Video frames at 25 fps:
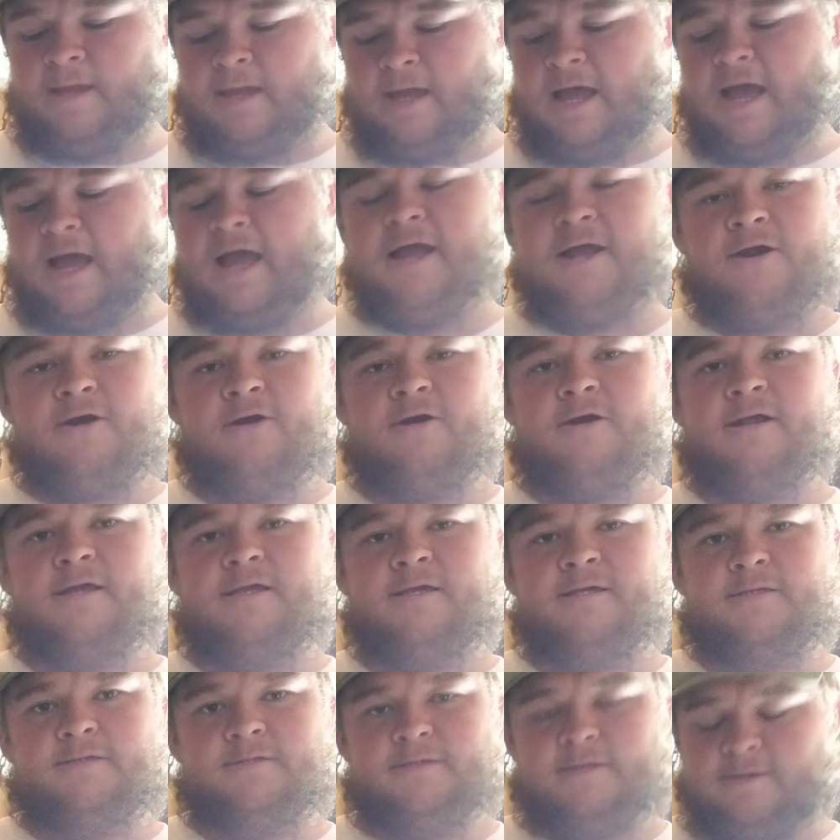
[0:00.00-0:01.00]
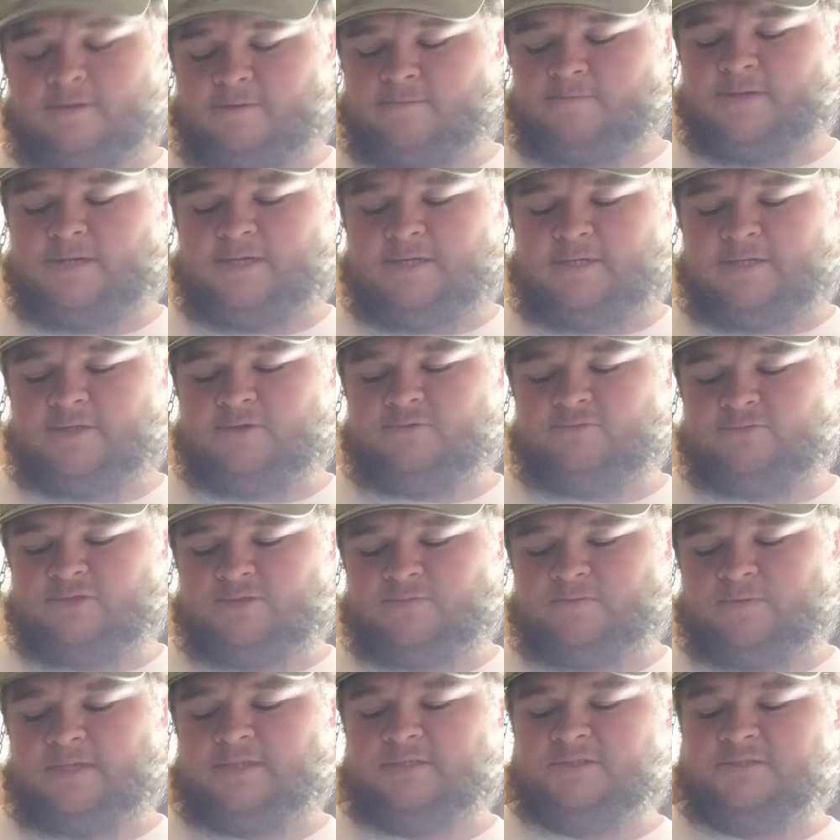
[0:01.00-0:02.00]
I agree. I mean, you can
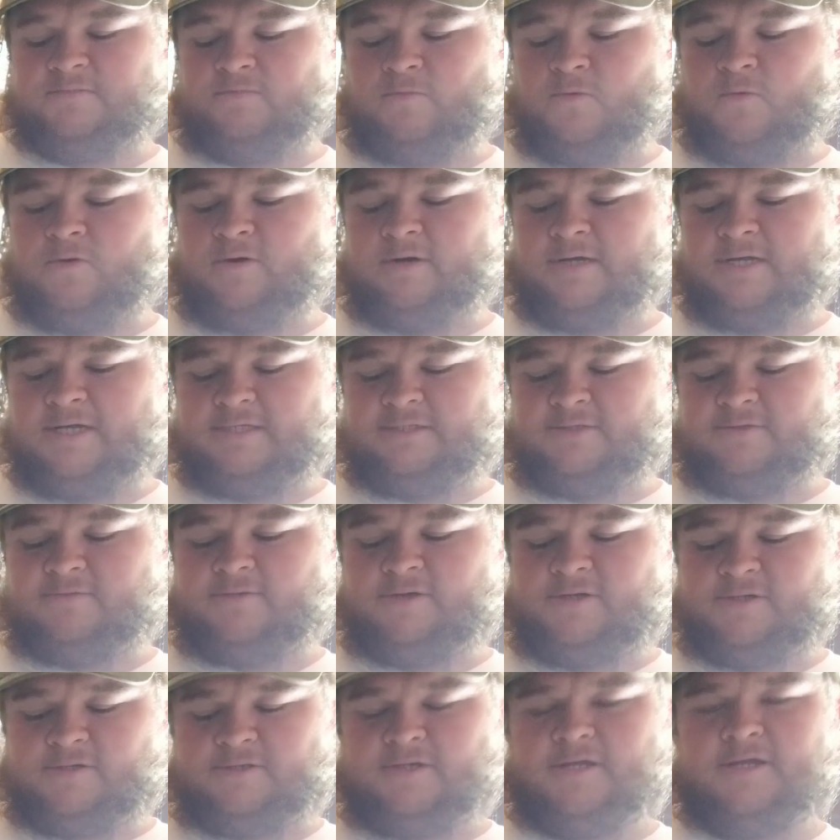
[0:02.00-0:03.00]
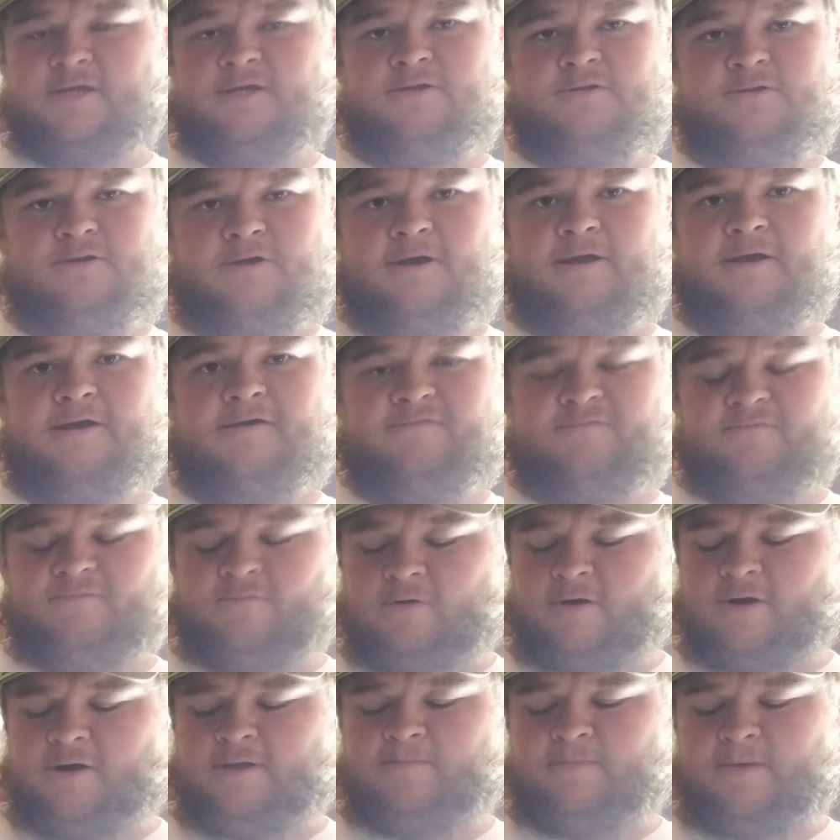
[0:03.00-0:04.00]
spend some more and get the real deal and not have to
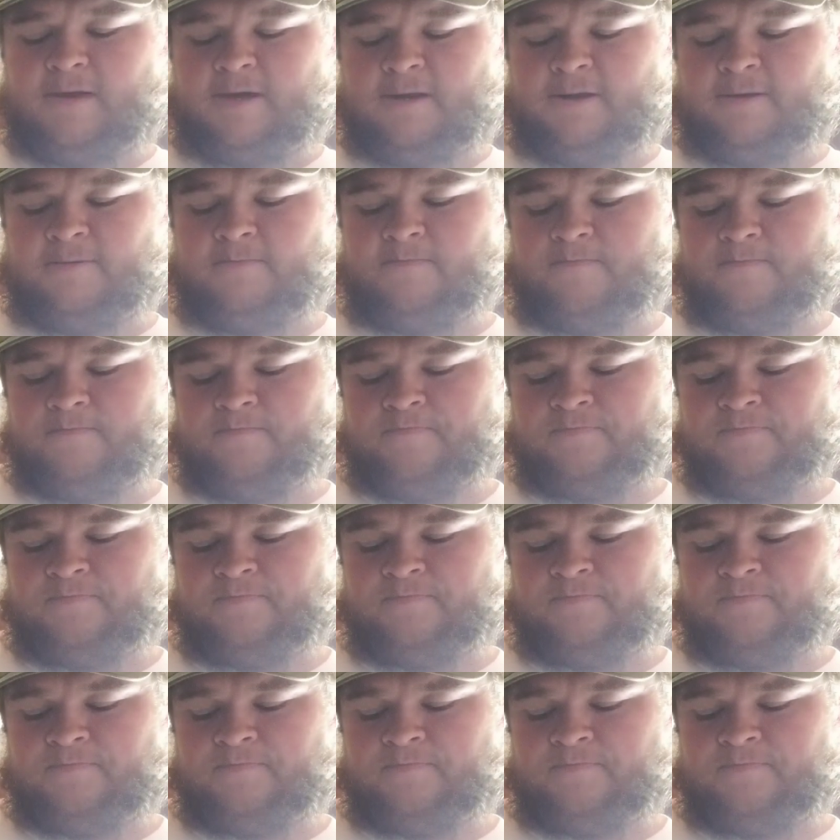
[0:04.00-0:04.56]
worry about it.